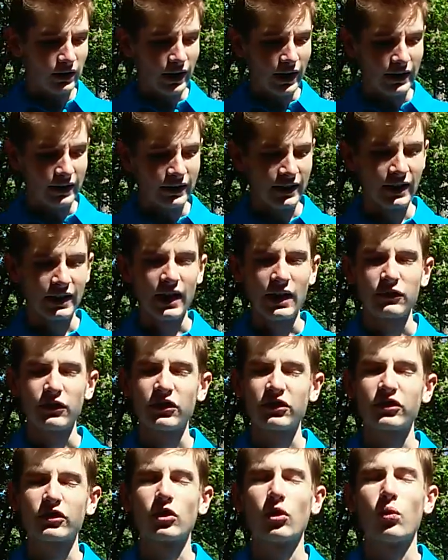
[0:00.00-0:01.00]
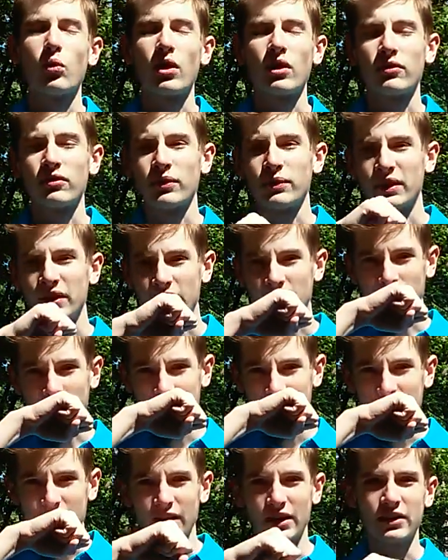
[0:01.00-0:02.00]
I get every single one of them,
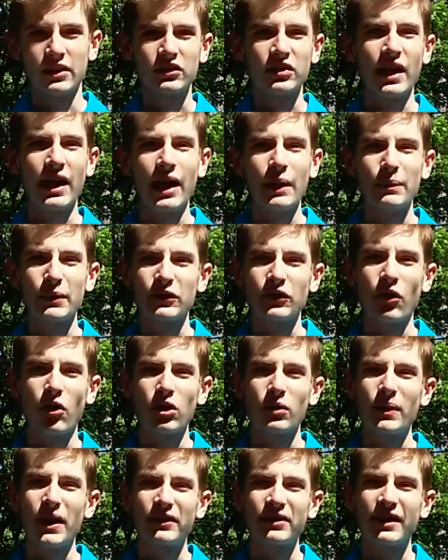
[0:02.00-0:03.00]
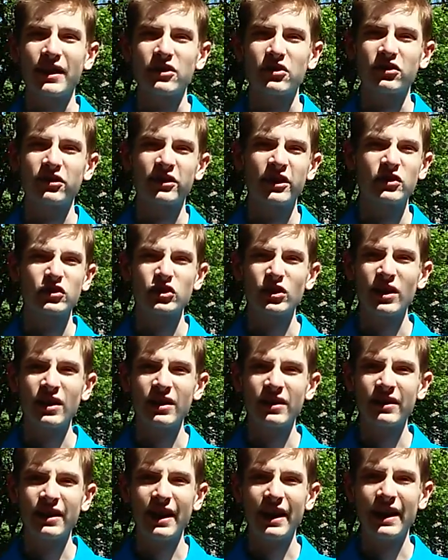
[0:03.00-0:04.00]
In the top, it's all about that
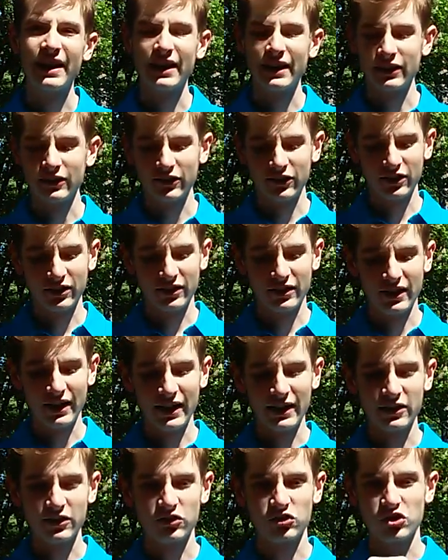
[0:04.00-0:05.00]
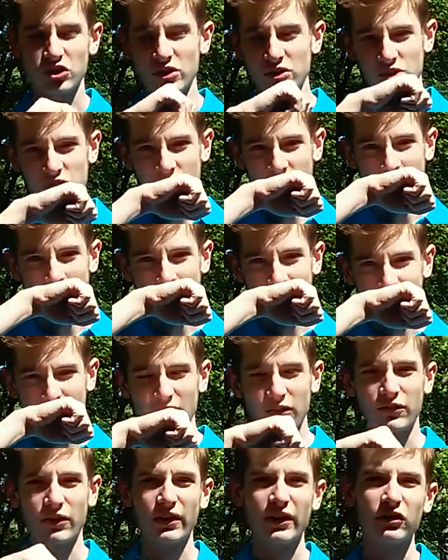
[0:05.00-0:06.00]
citron and that ginger.
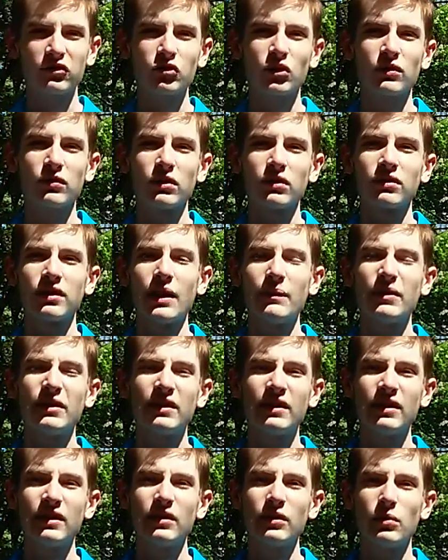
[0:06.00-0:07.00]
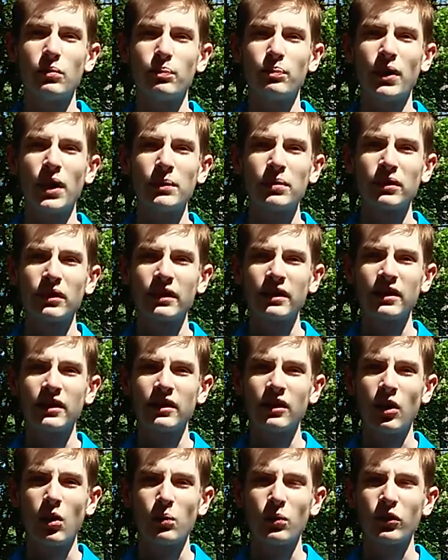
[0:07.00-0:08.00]
Very sort of a lemony, bubbly,
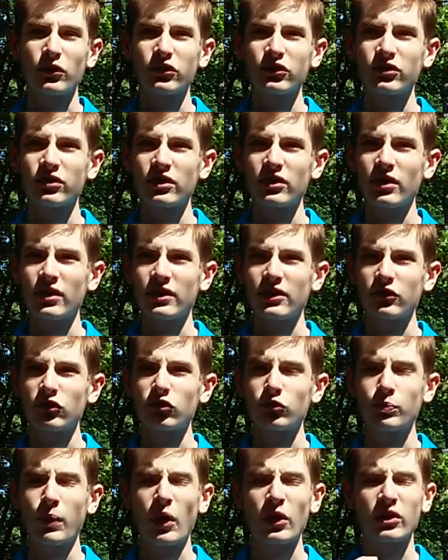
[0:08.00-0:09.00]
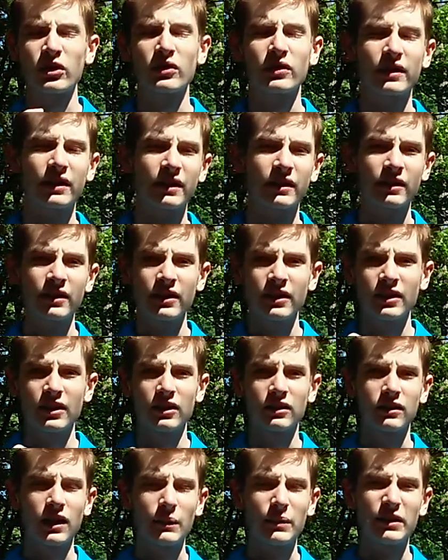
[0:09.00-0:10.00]
almost sparkling
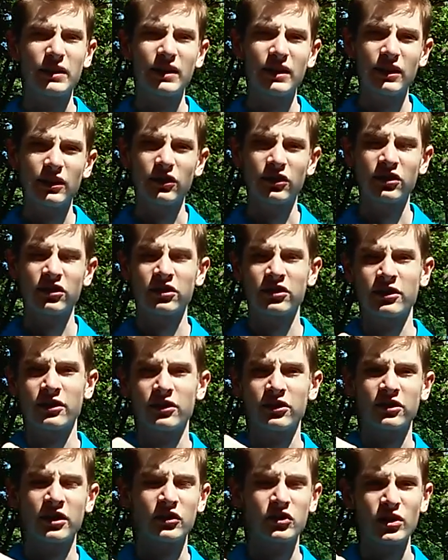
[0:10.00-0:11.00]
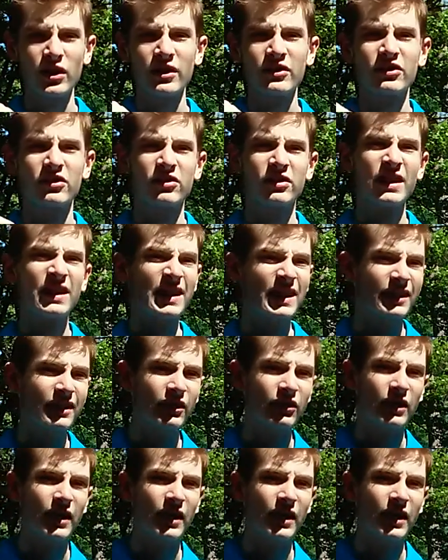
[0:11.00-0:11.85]
lemony citron zinginess.